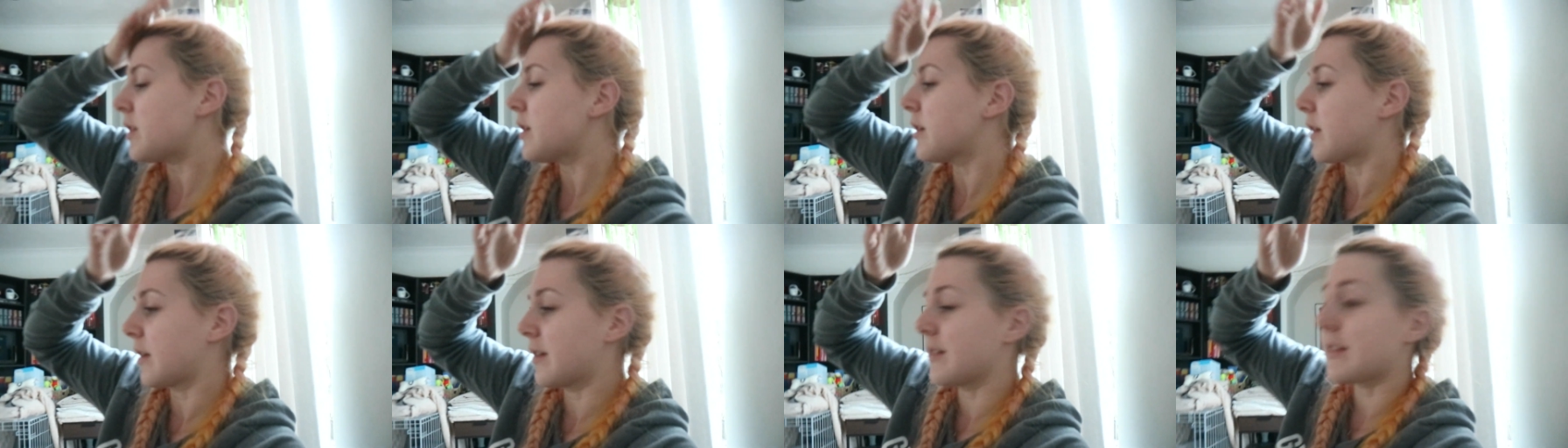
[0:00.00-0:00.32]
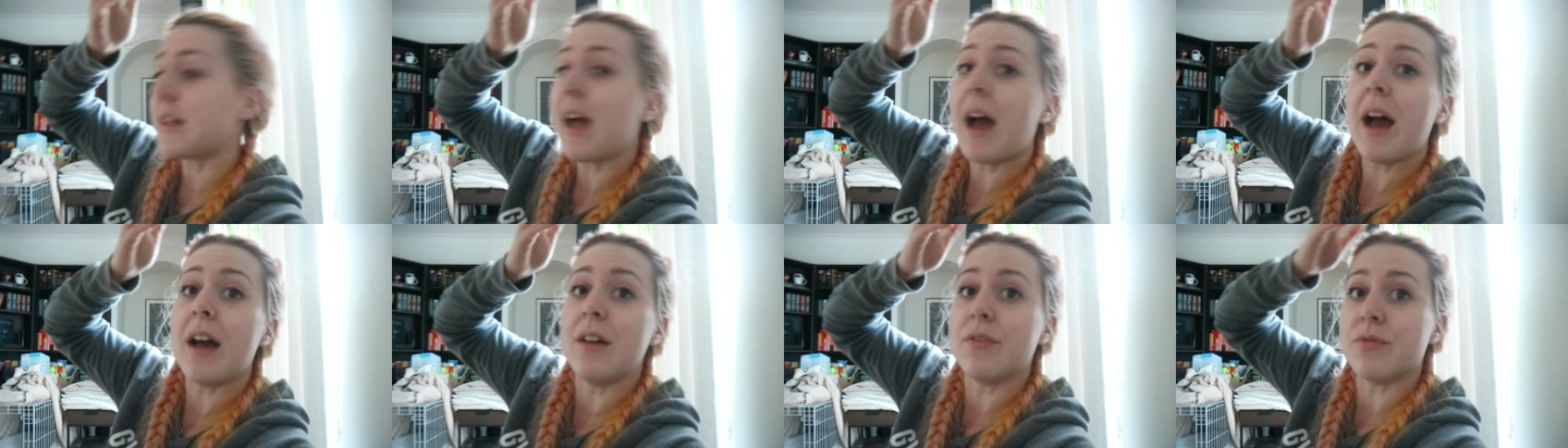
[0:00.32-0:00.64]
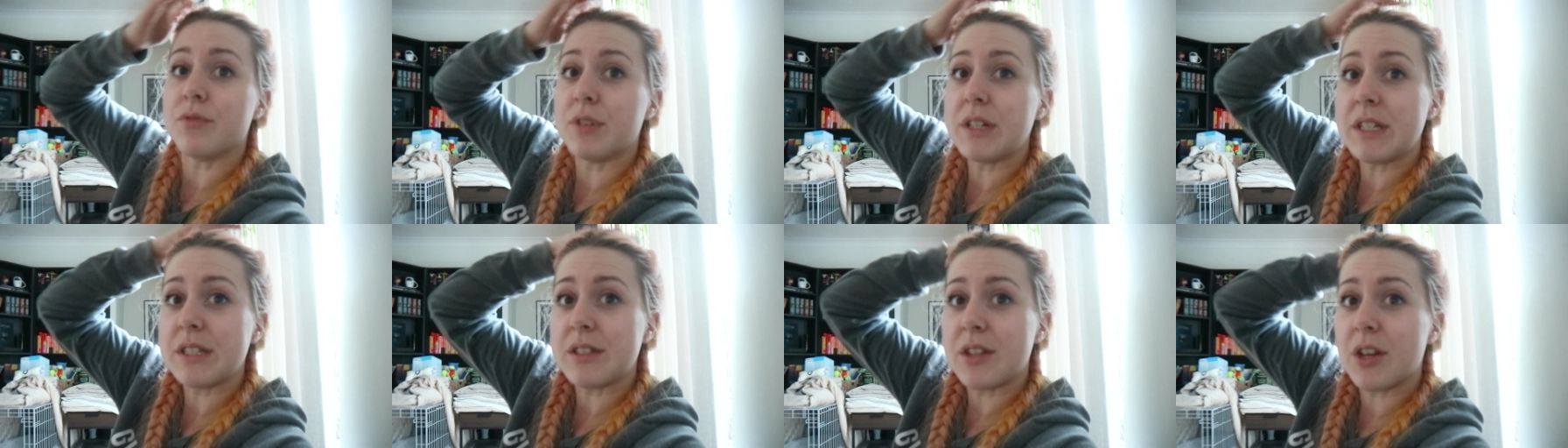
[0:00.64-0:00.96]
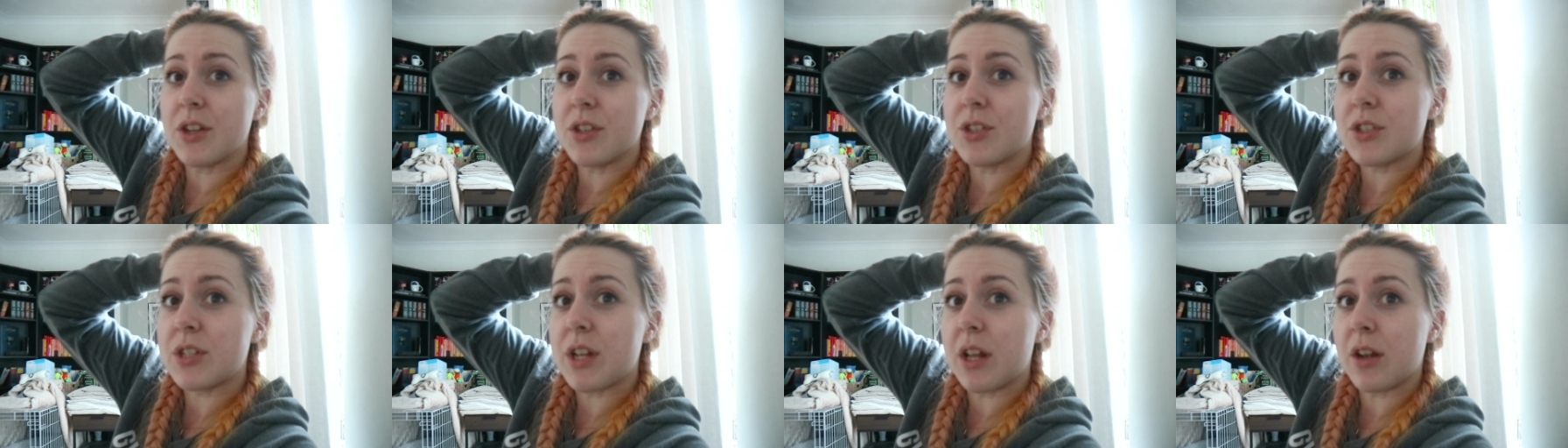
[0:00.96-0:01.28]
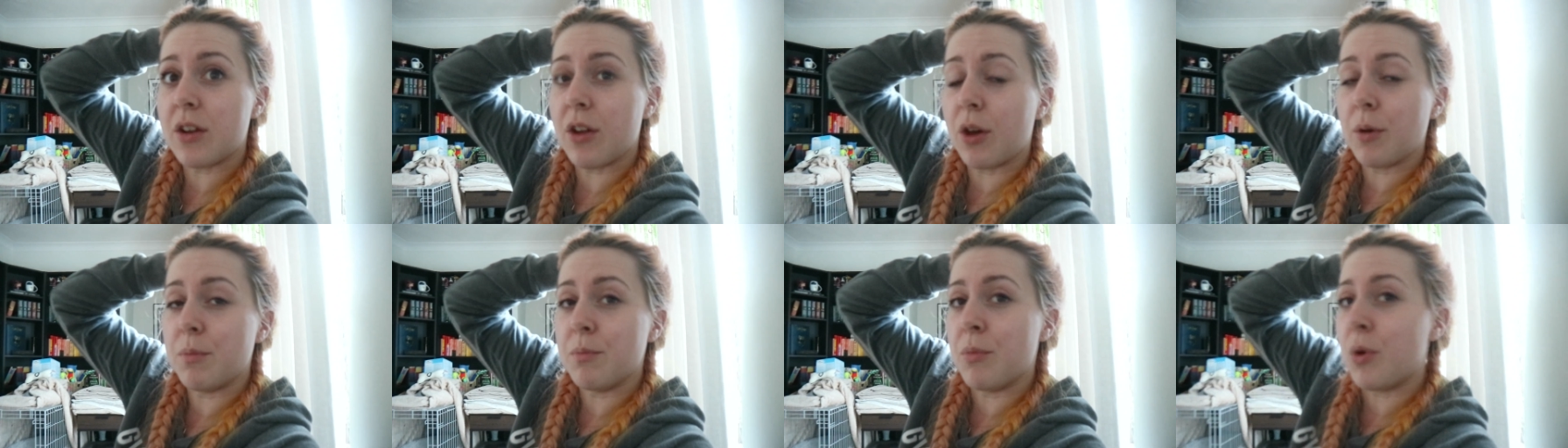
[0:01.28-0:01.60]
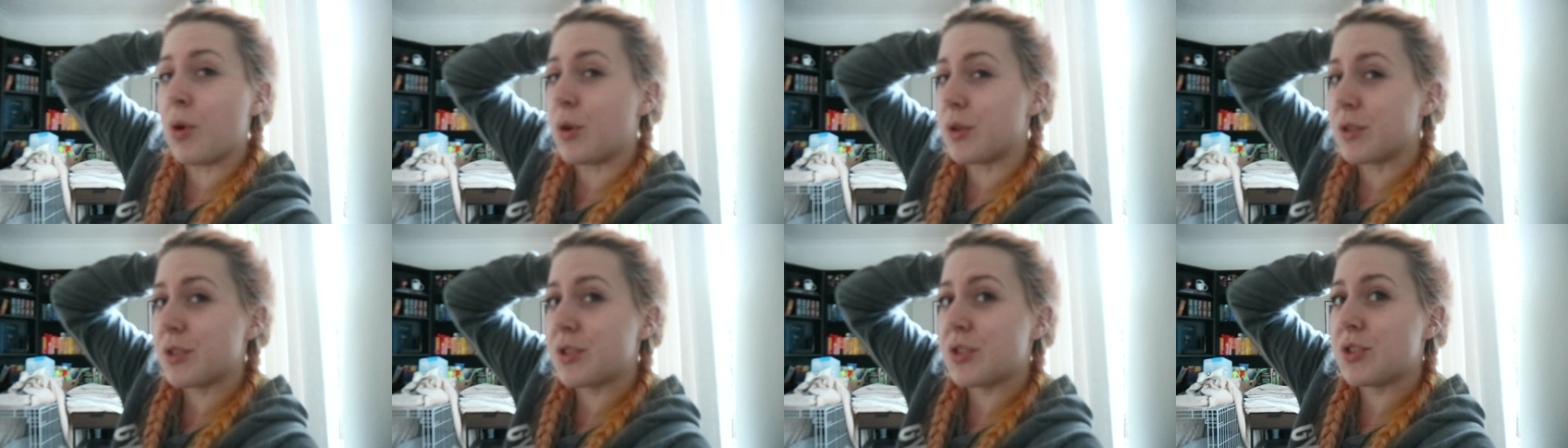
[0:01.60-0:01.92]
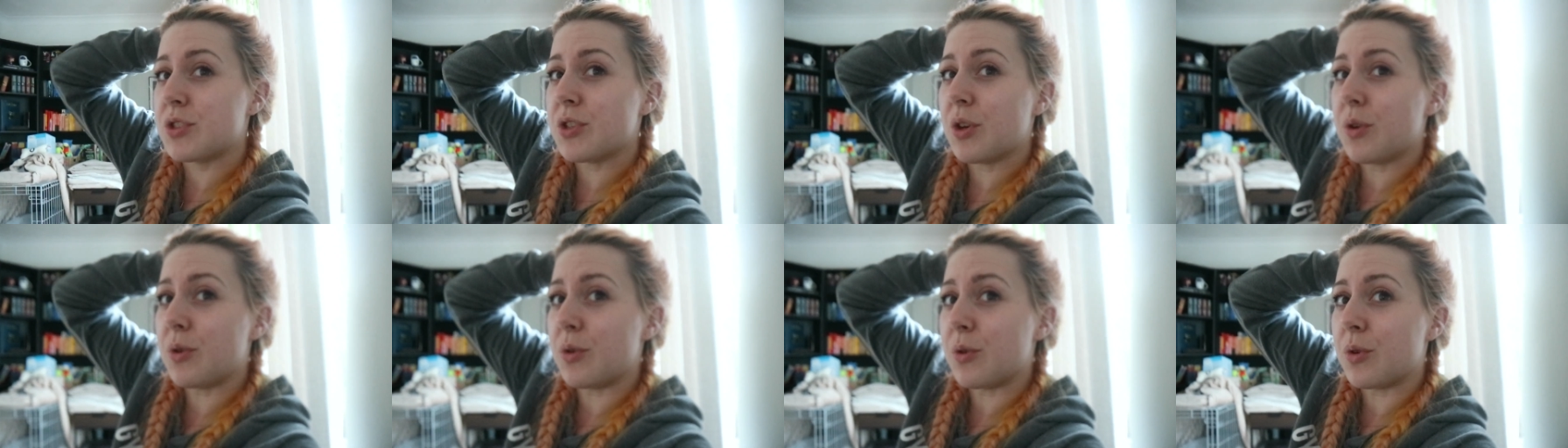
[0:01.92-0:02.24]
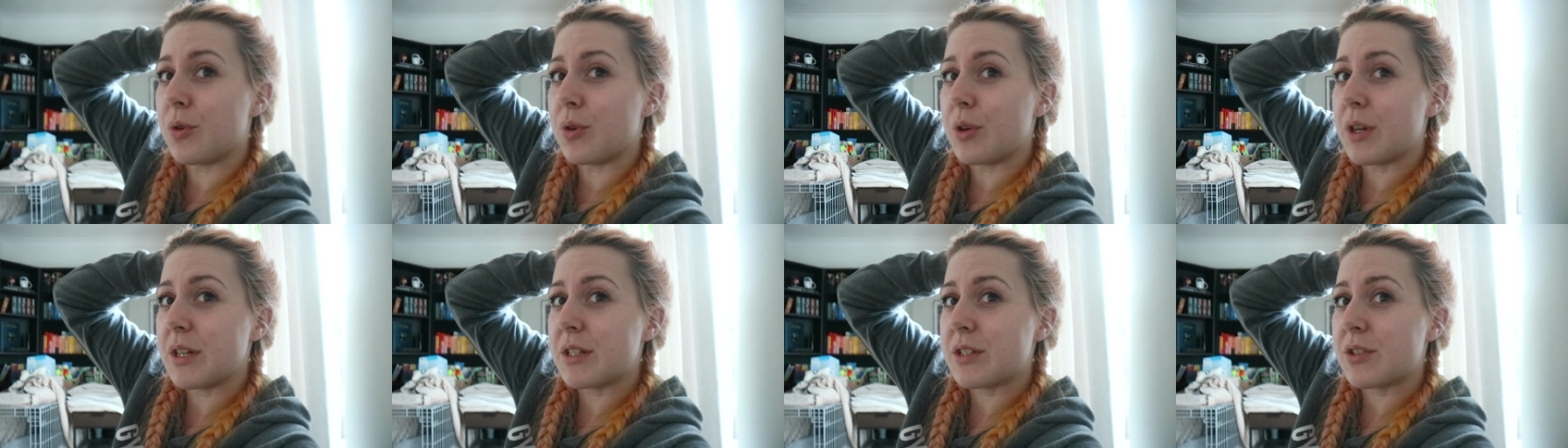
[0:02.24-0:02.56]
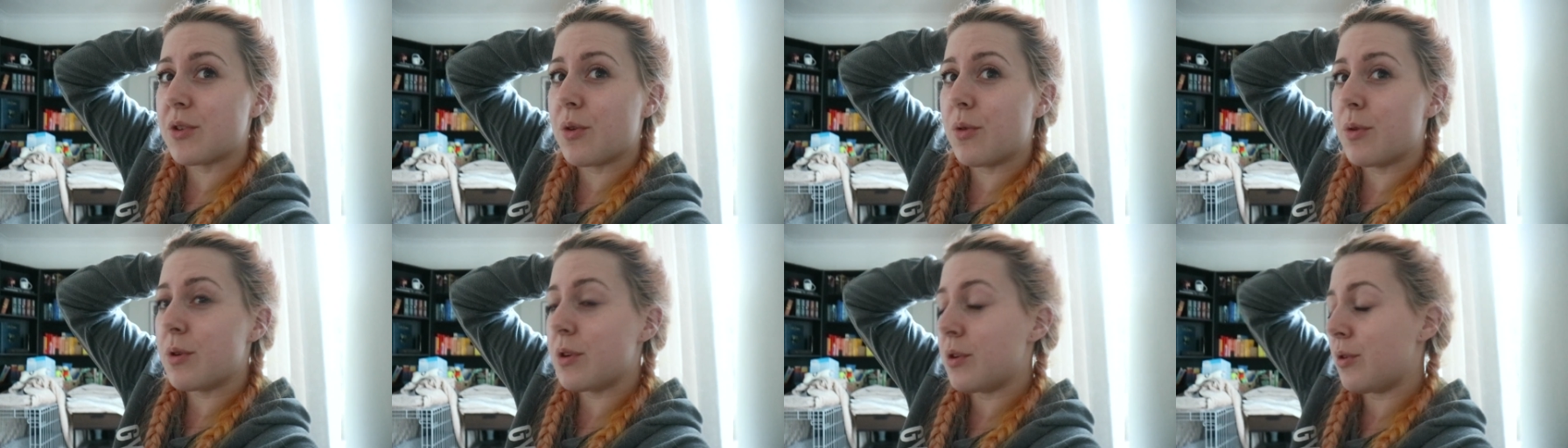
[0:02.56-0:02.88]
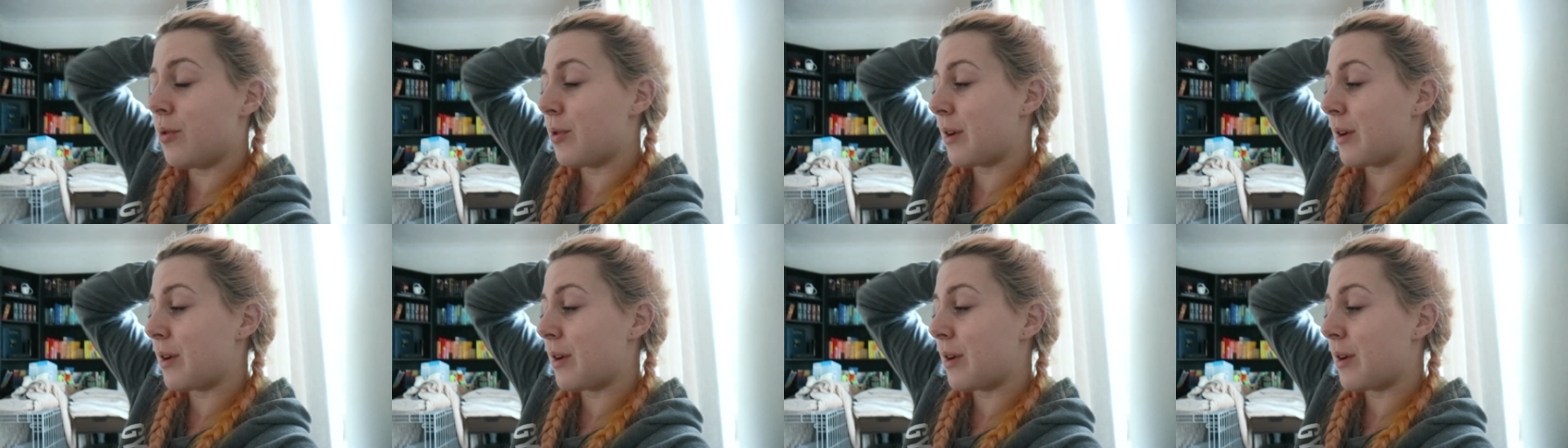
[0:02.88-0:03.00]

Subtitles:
because I've researched it a lot more. So it's going